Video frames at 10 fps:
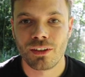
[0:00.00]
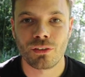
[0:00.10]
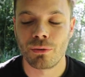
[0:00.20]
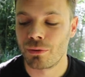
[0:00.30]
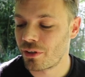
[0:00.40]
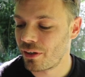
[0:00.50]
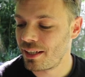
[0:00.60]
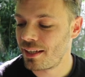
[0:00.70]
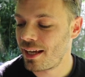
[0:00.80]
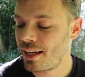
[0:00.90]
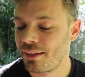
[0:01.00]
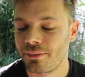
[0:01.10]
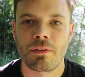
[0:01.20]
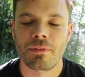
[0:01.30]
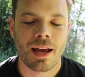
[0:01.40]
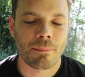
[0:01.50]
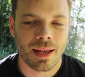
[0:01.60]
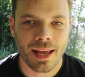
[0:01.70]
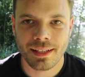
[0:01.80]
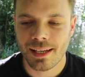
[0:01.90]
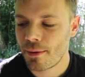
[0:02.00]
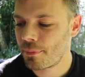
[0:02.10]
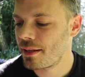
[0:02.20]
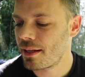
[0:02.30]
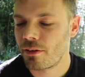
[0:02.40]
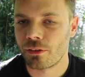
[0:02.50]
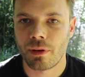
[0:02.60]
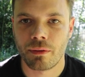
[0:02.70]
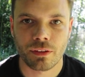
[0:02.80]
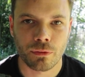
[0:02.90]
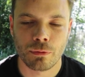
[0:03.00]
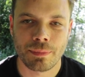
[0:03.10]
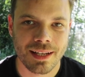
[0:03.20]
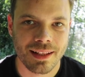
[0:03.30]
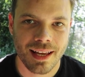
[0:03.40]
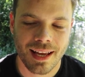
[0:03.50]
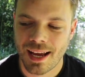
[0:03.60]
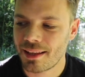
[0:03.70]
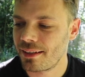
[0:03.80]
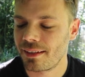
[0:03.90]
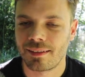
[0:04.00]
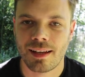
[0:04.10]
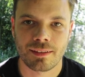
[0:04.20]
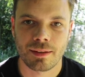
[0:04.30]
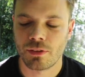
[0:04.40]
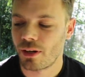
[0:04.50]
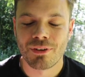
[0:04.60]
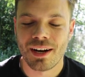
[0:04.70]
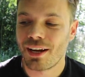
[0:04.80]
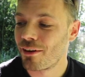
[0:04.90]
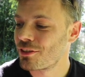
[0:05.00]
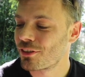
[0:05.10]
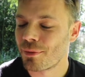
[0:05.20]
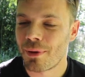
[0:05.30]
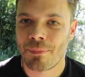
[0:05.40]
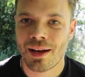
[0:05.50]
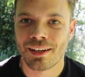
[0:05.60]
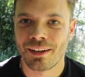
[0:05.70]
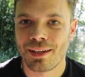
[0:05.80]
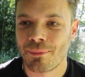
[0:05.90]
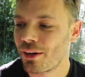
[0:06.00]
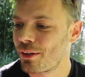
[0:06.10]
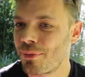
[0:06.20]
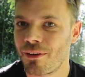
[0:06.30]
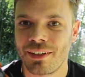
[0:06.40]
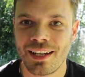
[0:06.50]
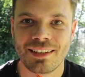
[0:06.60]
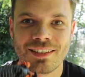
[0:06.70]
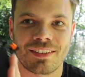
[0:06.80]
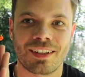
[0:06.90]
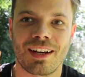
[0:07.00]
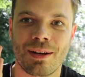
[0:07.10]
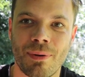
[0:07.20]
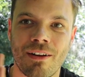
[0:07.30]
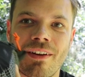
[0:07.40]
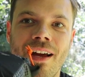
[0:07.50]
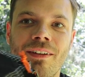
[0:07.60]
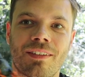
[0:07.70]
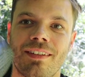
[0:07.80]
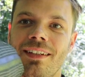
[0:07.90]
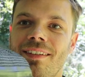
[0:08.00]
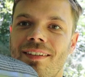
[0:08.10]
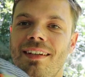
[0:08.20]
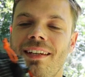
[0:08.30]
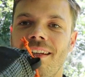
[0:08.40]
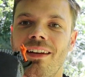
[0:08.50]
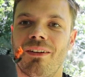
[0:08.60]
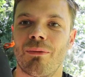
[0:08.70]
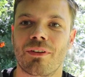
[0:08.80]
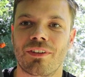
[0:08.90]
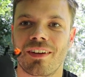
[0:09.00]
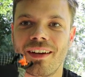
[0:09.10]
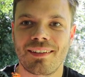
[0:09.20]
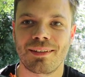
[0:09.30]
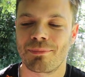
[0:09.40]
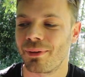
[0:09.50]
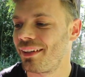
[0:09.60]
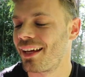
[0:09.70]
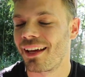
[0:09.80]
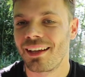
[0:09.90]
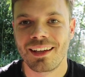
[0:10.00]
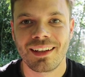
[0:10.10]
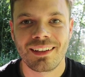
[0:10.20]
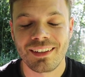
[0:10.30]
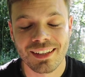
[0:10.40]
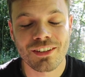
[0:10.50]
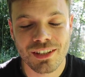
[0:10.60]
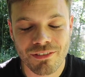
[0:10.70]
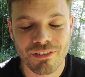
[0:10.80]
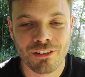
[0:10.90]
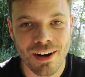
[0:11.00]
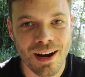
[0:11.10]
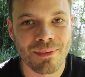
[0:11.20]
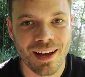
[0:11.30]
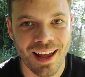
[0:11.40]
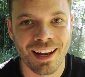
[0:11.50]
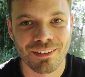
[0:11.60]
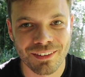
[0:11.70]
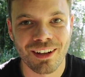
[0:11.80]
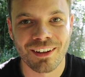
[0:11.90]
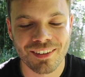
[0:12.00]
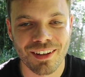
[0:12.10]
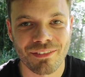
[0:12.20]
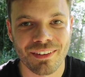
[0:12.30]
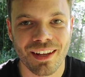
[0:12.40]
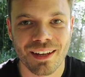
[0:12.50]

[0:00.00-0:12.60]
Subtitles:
It's all gone in there. We even have my headlamp in there as well. It's all been in there at the exact same time. Right now I've just got my Patagonia micro puff in there just to kind of puff it out so you can see like all the sizing. But yeah, you literally cram a hell of a lot of stuff in